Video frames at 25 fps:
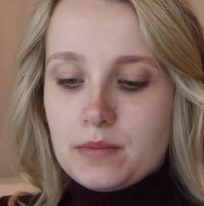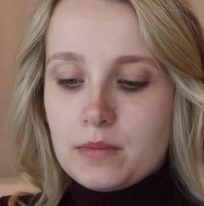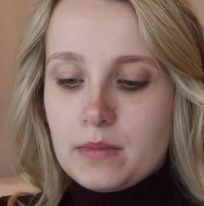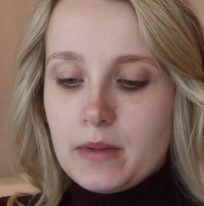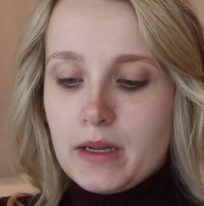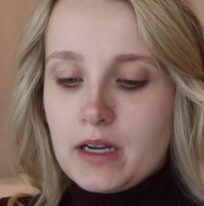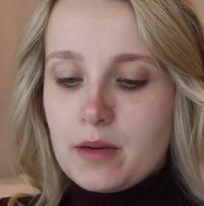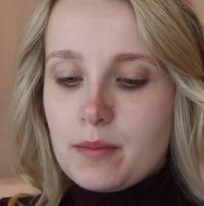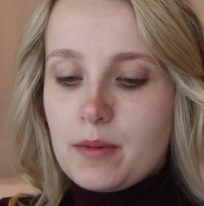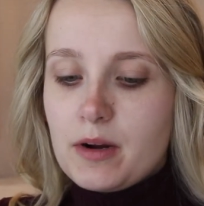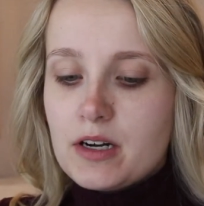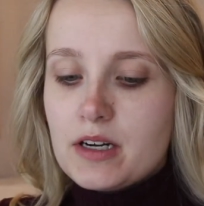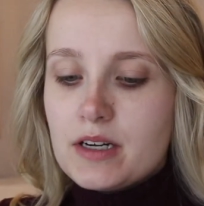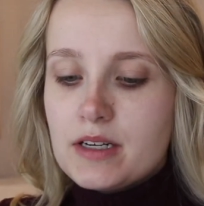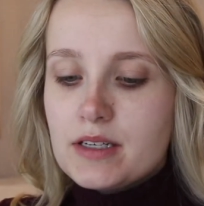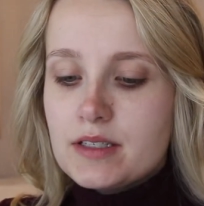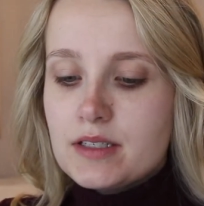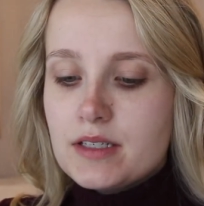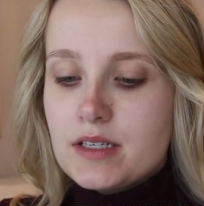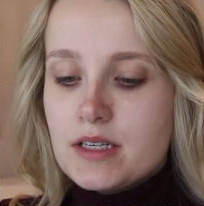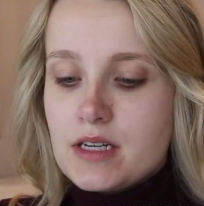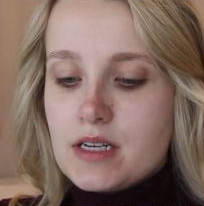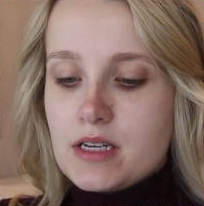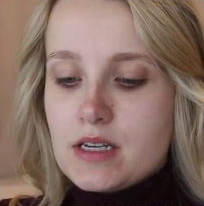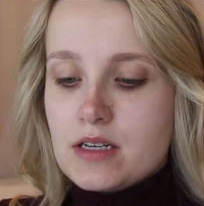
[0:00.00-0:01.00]
makeup
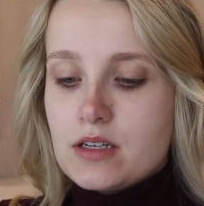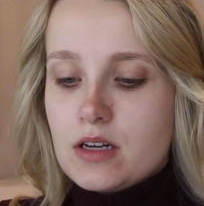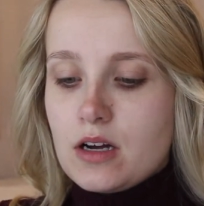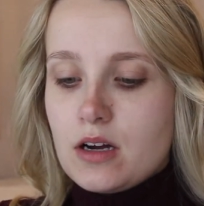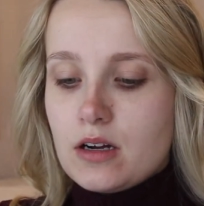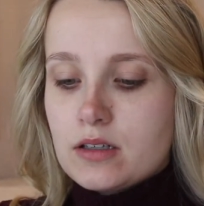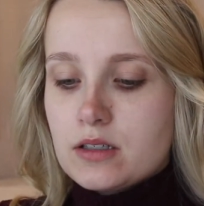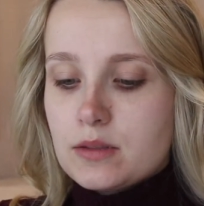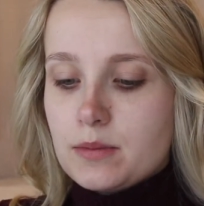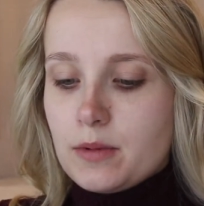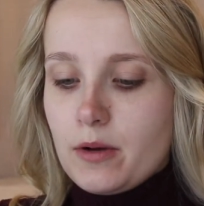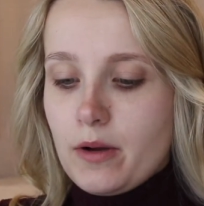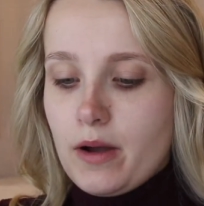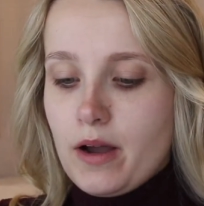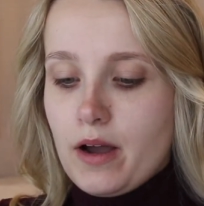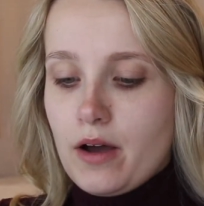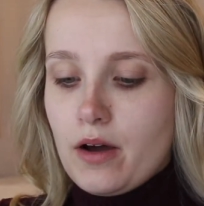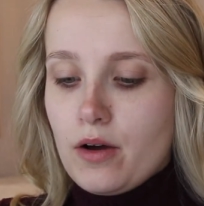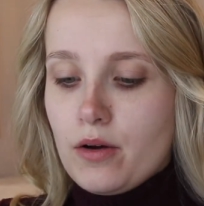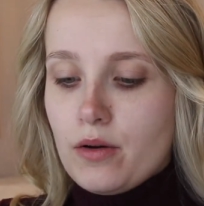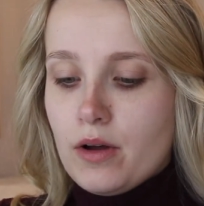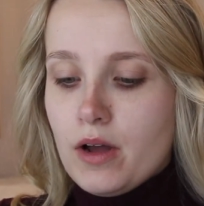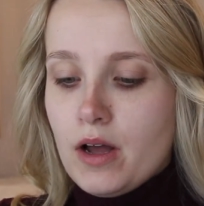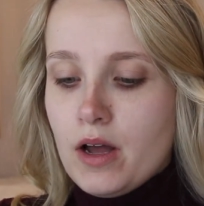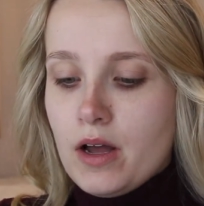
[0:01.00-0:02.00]
artist. He talked about
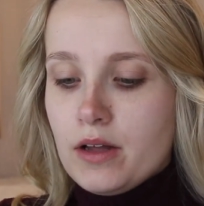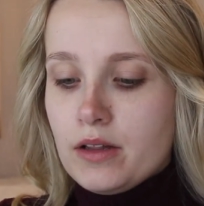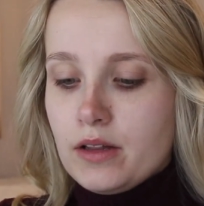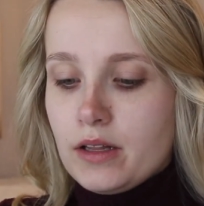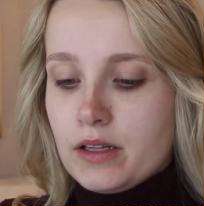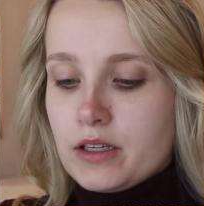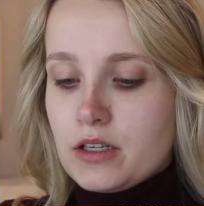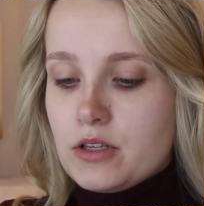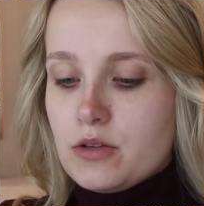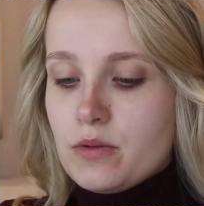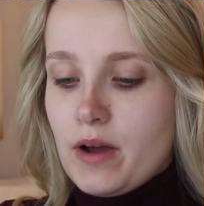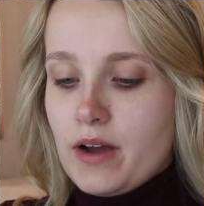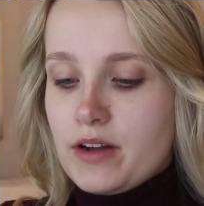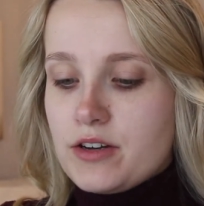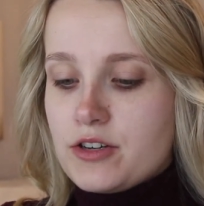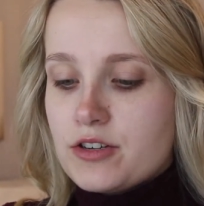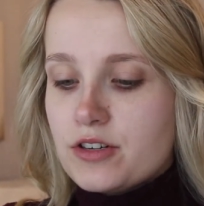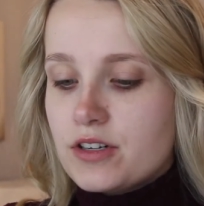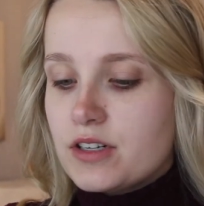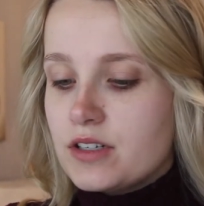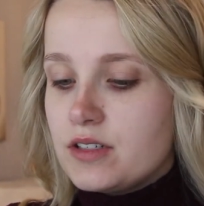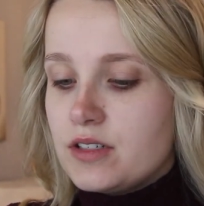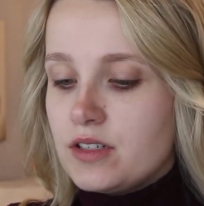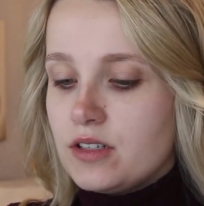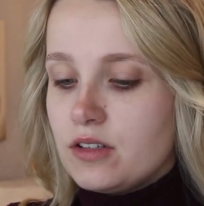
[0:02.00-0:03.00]
how like you add your
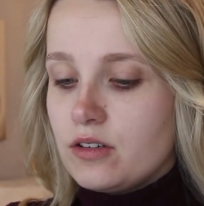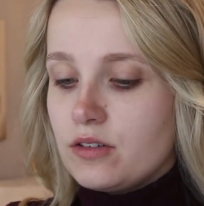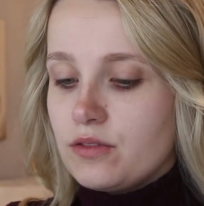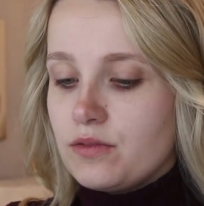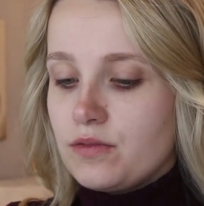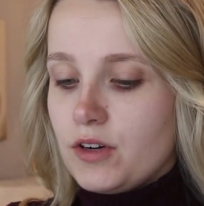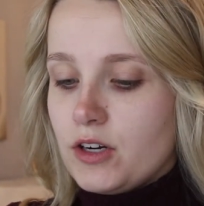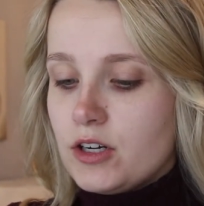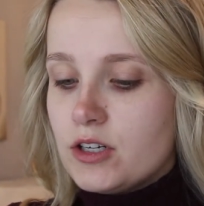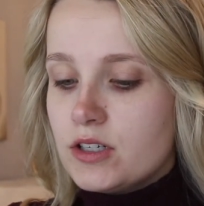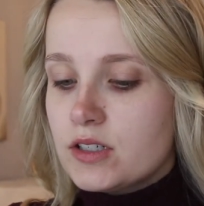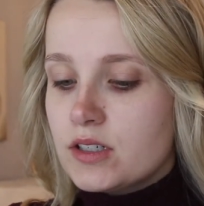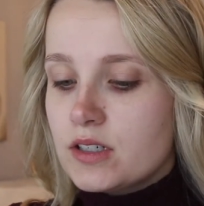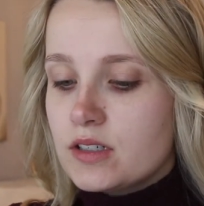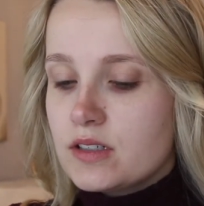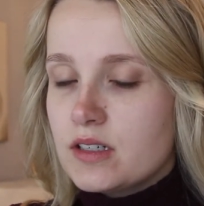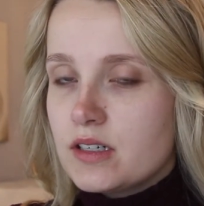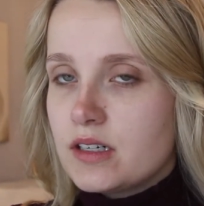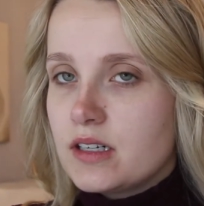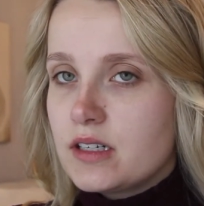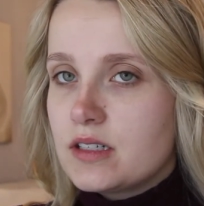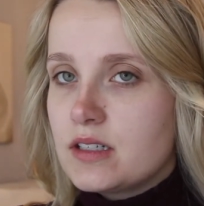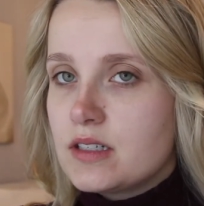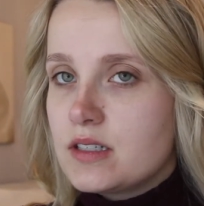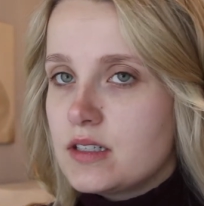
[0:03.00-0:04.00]
concealer first because
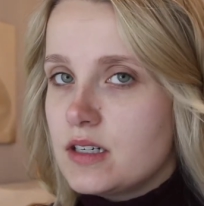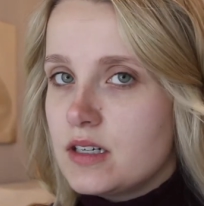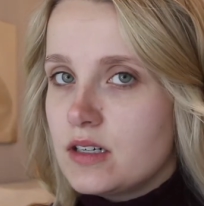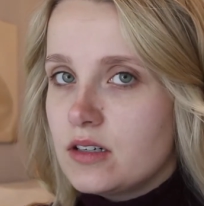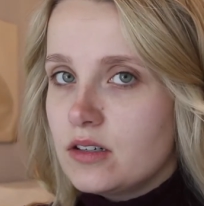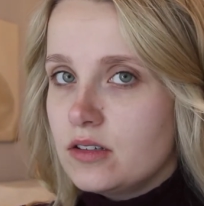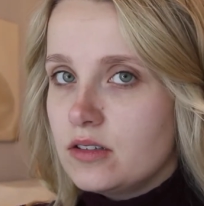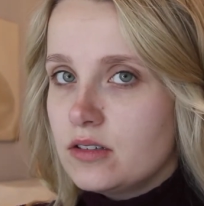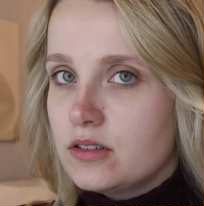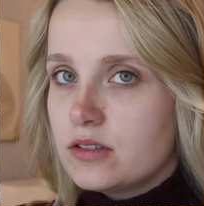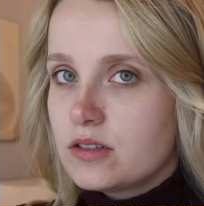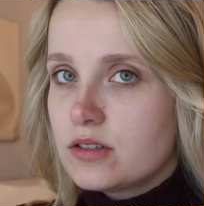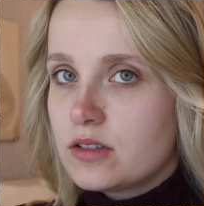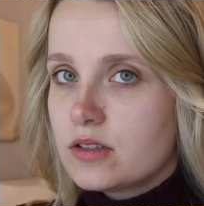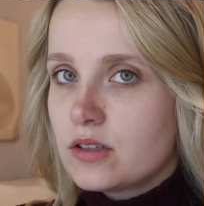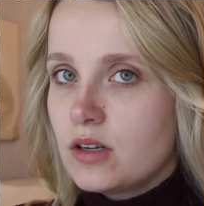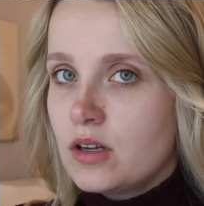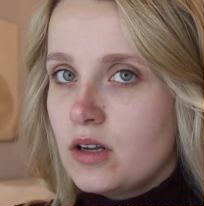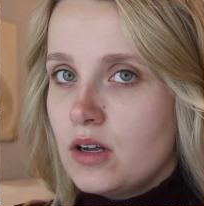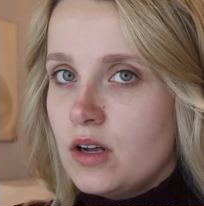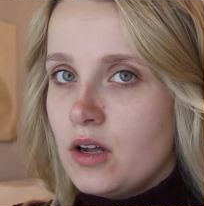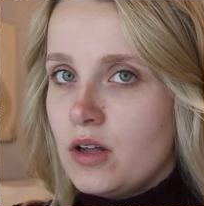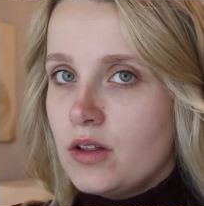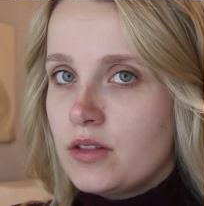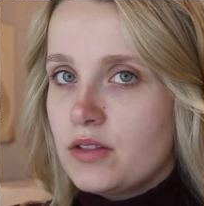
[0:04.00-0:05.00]
it conceals
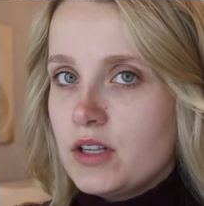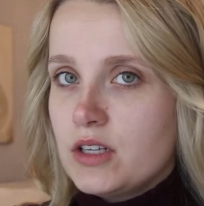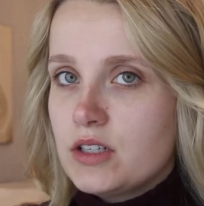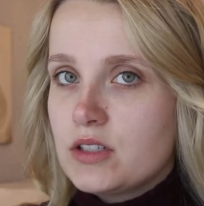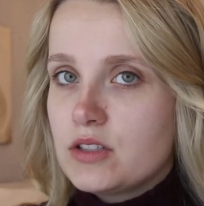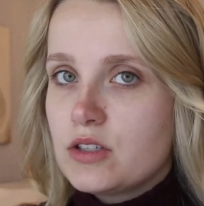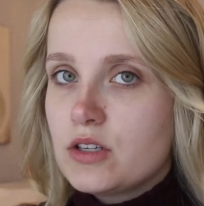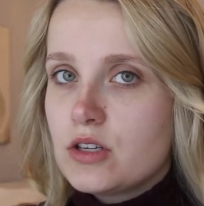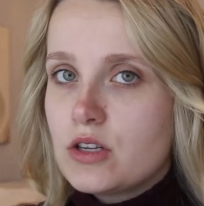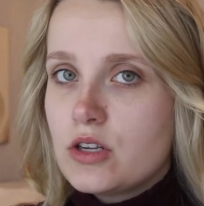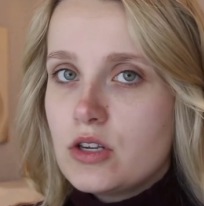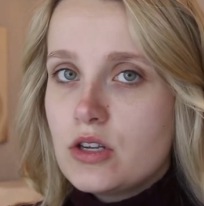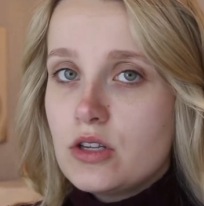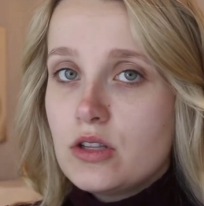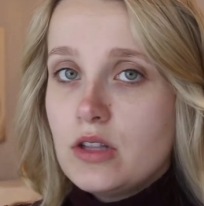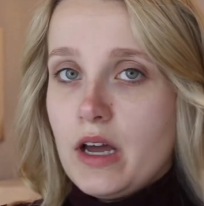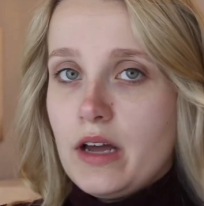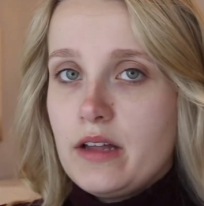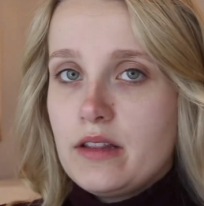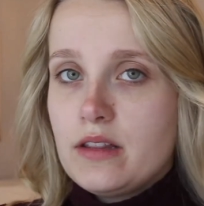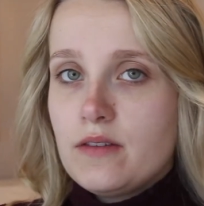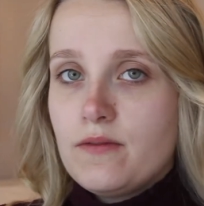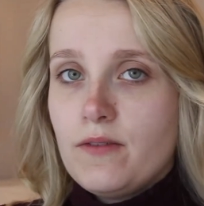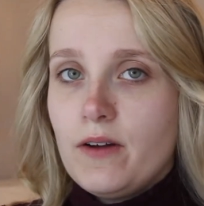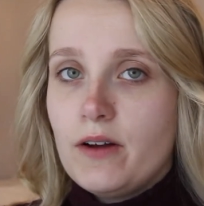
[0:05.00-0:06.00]
things
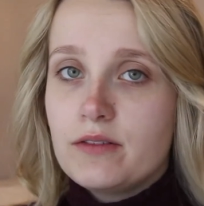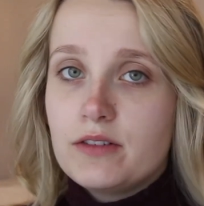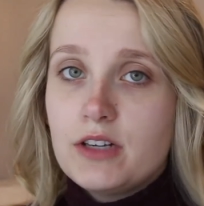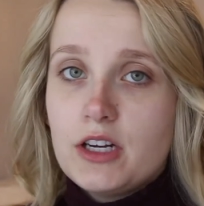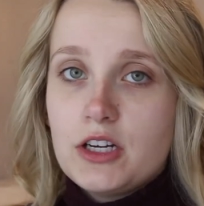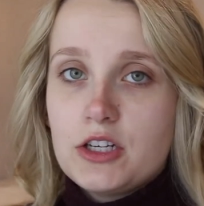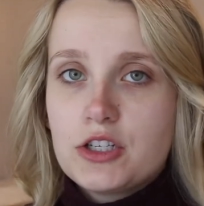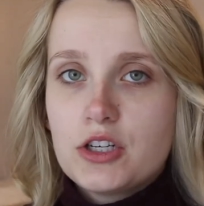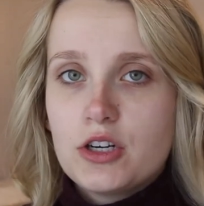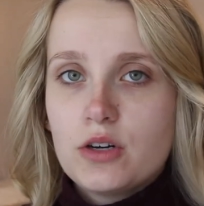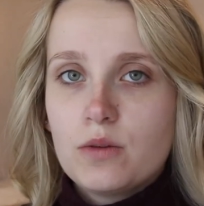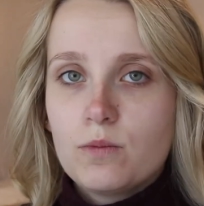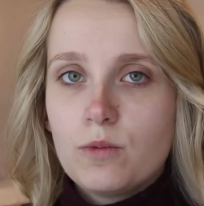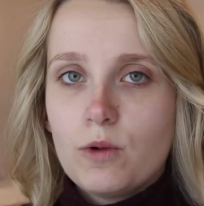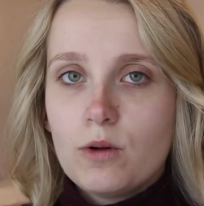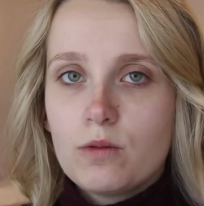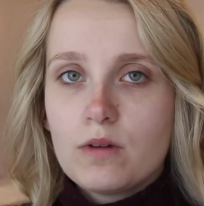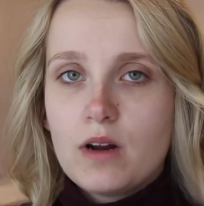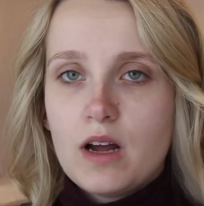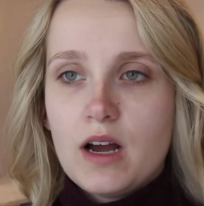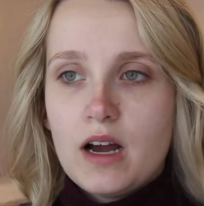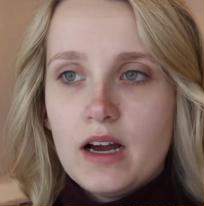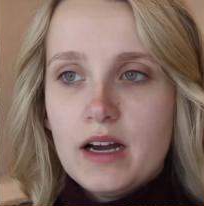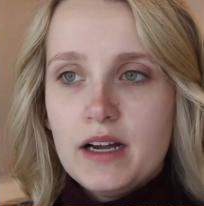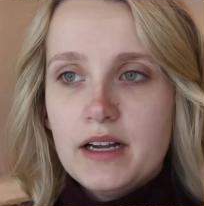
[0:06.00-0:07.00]
that the foundation
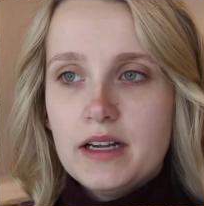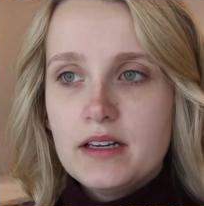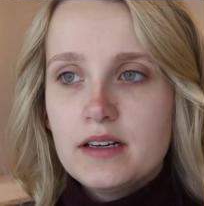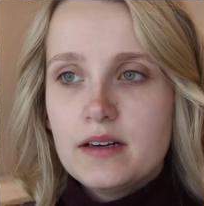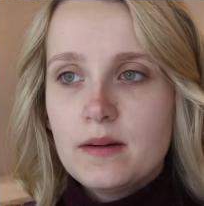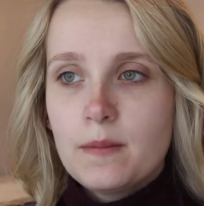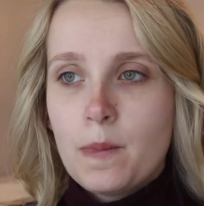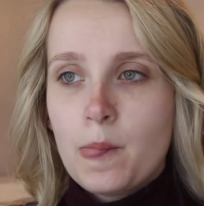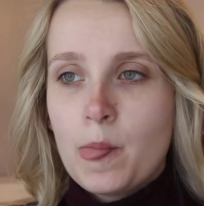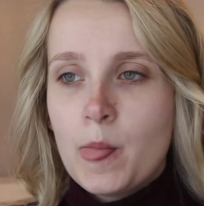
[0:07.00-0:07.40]
won't hide.